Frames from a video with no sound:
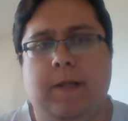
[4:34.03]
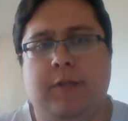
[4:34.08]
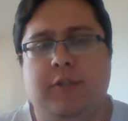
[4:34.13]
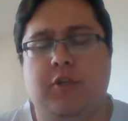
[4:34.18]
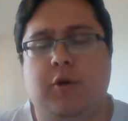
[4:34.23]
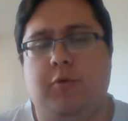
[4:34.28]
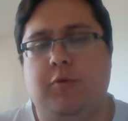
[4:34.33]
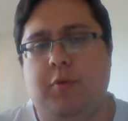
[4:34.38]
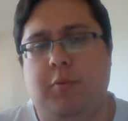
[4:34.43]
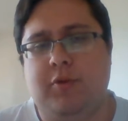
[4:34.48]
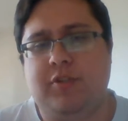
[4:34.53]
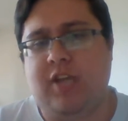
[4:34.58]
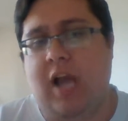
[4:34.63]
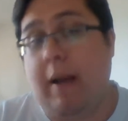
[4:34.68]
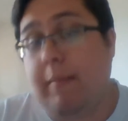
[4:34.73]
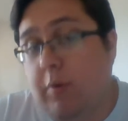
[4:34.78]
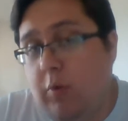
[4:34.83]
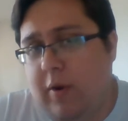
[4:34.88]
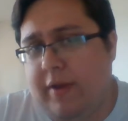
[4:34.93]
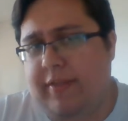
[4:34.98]
So the most
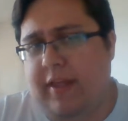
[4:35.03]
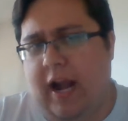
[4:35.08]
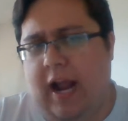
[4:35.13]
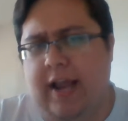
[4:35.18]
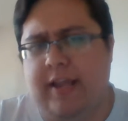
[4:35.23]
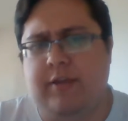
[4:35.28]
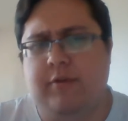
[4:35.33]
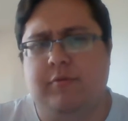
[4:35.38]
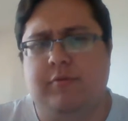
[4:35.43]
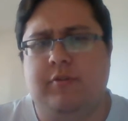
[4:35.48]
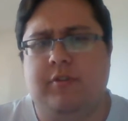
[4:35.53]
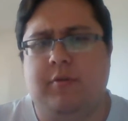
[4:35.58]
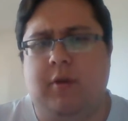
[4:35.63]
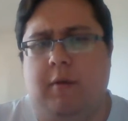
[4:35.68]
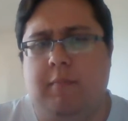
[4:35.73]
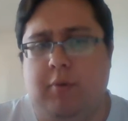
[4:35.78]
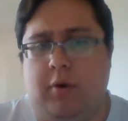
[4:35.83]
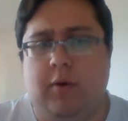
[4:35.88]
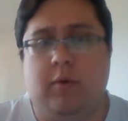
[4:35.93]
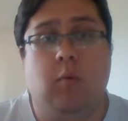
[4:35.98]
common way that I use
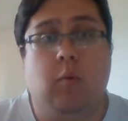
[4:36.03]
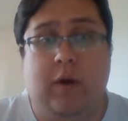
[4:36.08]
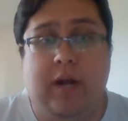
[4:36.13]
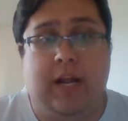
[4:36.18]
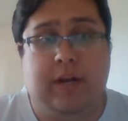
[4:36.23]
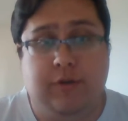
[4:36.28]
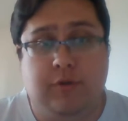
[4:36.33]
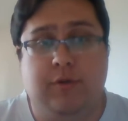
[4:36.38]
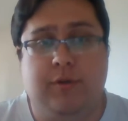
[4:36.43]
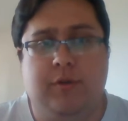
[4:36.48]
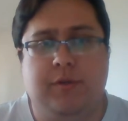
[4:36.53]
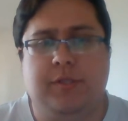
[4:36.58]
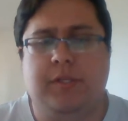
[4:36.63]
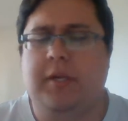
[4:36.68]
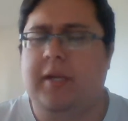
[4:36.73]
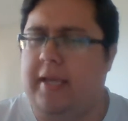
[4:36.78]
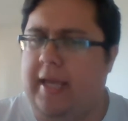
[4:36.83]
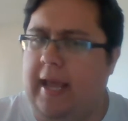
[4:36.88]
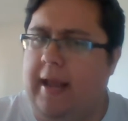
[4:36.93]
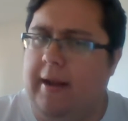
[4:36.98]
a burden, when I do use
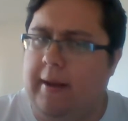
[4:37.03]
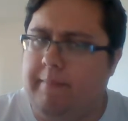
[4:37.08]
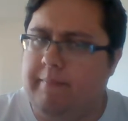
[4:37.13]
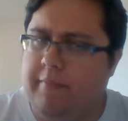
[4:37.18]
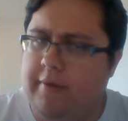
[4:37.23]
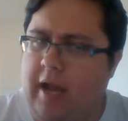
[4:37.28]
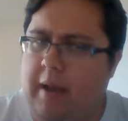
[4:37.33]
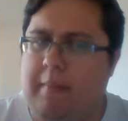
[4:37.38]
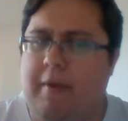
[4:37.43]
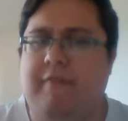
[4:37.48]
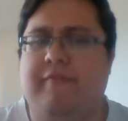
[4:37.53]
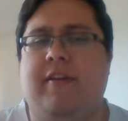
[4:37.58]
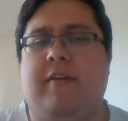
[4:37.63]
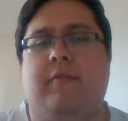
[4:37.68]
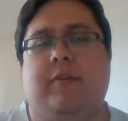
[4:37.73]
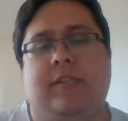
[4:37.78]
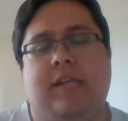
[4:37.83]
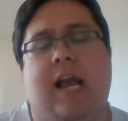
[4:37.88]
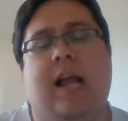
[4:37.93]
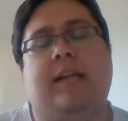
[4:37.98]
it, again, not my
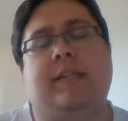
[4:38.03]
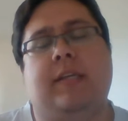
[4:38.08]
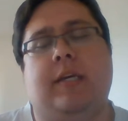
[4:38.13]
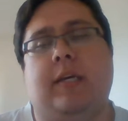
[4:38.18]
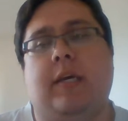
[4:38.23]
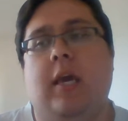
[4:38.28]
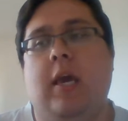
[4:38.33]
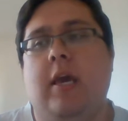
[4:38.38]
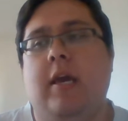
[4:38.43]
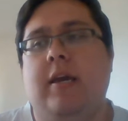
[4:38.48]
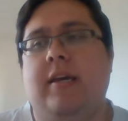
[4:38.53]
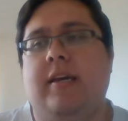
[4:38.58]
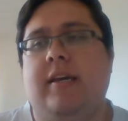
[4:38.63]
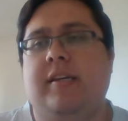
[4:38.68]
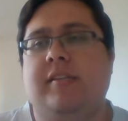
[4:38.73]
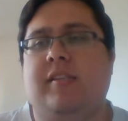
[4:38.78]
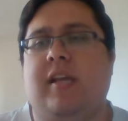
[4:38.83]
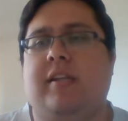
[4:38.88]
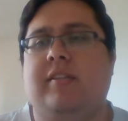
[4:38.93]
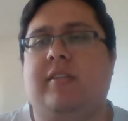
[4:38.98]
favorite tactic,
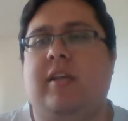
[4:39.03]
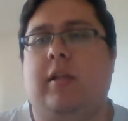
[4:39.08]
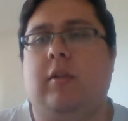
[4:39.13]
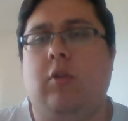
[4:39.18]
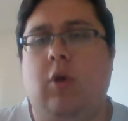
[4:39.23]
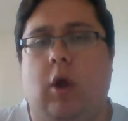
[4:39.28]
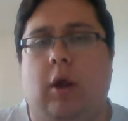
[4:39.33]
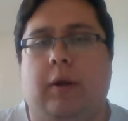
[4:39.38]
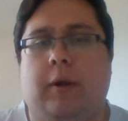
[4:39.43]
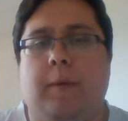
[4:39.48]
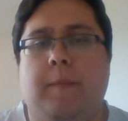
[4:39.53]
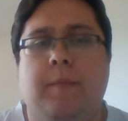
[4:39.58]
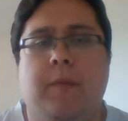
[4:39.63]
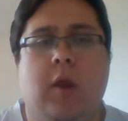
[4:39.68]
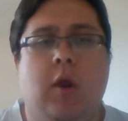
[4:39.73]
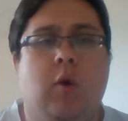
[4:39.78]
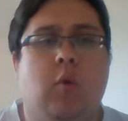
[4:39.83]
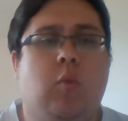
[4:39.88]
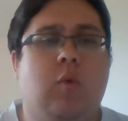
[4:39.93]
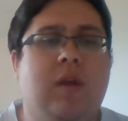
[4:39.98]
is I'd say, look,
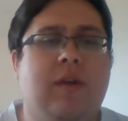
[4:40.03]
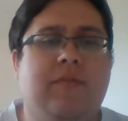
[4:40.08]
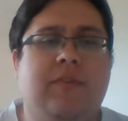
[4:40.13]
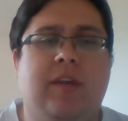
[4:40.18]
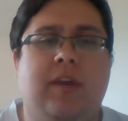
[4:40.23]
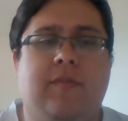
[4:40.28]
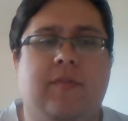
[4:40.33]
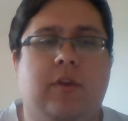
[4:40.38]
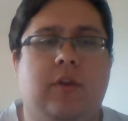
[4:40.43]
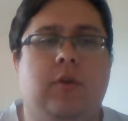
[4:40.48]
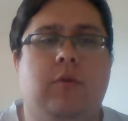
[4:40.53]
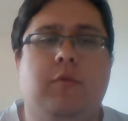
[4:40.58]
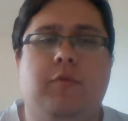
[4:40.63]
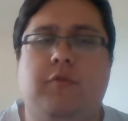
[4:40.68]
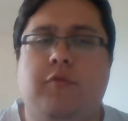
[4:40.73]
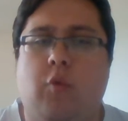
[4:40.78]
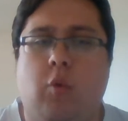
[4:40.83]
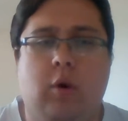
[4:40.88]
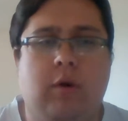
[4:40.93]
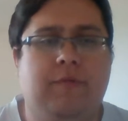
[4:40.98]
we've given you
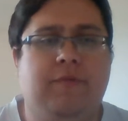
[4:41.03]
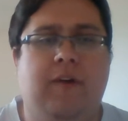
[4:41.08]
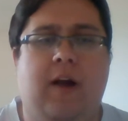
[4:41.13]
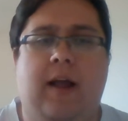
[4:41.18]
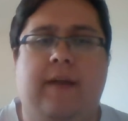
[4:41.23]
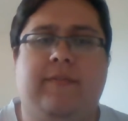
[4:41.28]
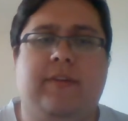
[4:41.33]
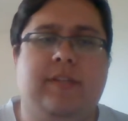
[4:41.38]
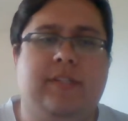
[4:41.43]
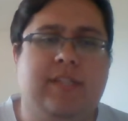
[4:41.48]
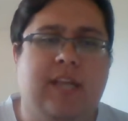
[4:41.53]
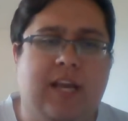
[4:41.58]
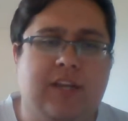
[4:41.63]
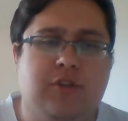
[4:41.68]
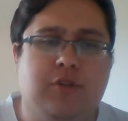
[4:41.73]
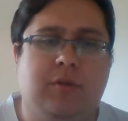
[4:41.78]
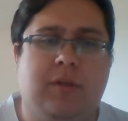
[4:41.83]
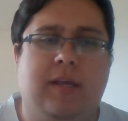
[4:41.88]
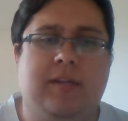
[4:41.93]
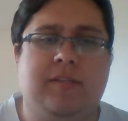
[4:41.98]
4 to 5
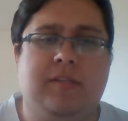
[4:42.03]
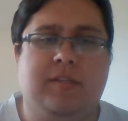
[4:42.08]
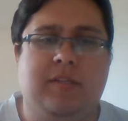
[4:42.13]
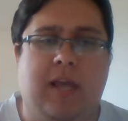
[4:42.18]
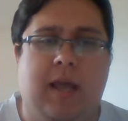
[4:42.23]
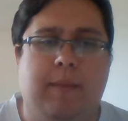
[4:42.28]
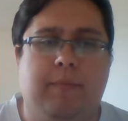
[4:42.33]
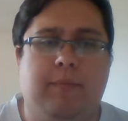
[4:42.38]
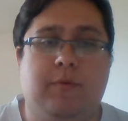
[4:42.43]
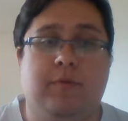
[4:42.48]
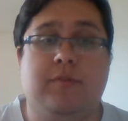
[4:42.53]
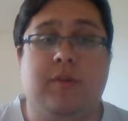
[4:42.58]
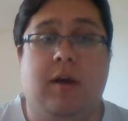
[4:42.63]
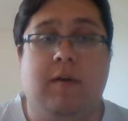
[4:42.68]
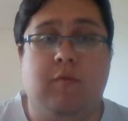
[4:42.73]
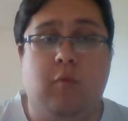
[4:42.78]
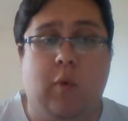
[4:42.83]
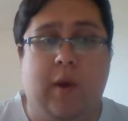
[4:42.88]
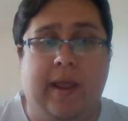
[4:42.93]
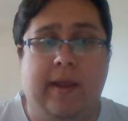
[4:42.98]
contextualized examples
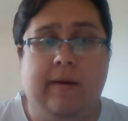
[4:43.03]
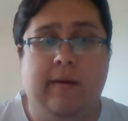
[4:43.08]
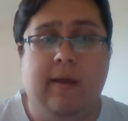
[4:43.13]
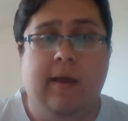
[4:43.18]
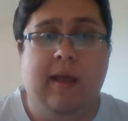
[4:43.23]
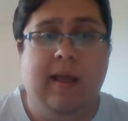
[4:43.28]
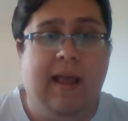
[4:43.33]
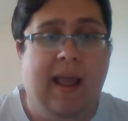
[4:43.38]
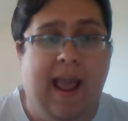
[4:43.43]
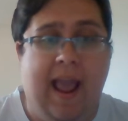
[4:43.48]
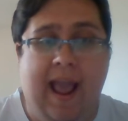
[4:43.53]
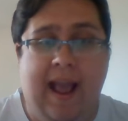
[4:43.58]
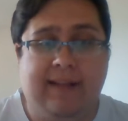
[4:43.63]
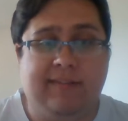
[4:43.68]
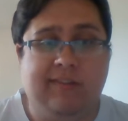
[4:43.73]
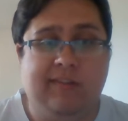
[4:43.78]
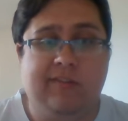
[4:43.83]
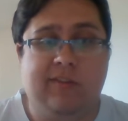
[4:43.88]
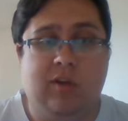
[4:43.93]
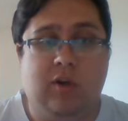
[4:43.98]
of when
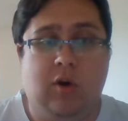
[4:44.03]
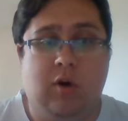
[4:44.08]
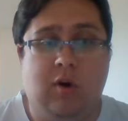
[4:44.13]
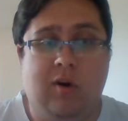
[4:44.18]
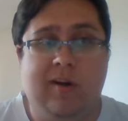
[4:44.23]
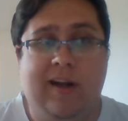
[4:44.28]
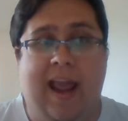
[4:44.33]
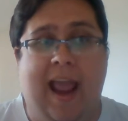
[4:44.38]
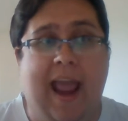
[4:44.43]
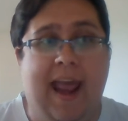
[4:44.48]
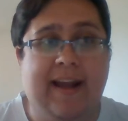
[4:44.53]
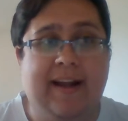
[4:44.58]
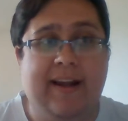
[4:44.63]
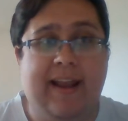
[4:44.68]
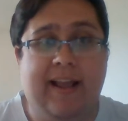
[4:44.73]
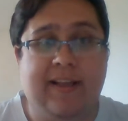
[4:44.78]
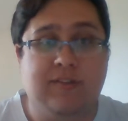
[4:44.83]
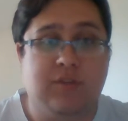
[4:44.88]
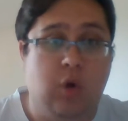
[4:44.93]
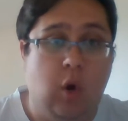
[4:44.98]
X has occurred and it
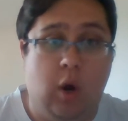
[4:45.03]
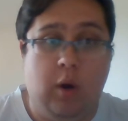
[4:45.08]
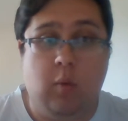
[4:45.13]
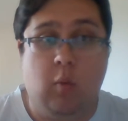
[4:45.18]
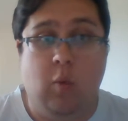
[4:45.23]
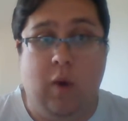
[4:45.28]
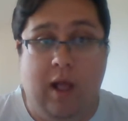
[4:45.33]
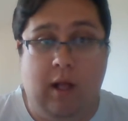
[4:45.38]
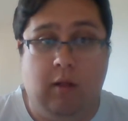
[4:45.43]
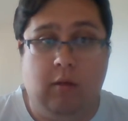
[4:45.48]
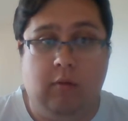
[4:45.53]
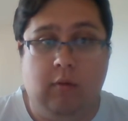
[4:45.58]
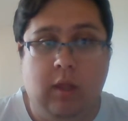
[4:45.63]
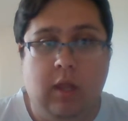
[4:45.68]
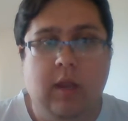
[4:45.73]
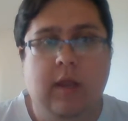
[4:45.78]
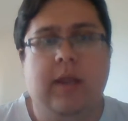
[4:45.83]
has gone well.